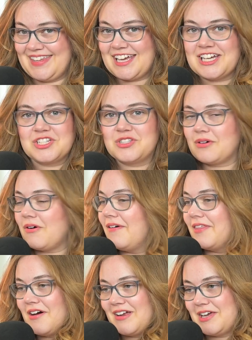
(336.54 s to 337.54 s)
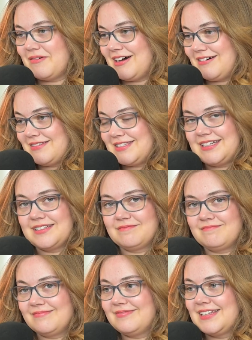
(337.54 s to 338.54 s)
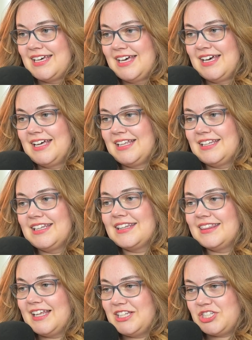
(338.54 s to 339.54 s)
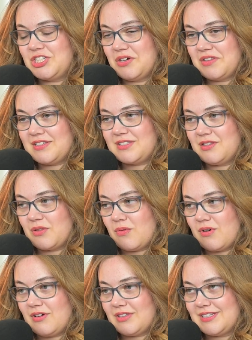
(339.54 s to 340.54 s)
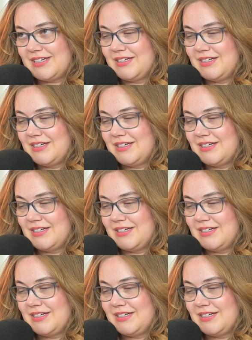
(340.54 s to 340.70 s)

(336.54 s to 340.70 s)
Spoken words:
I just took all the audio out and said, let's show this to the world.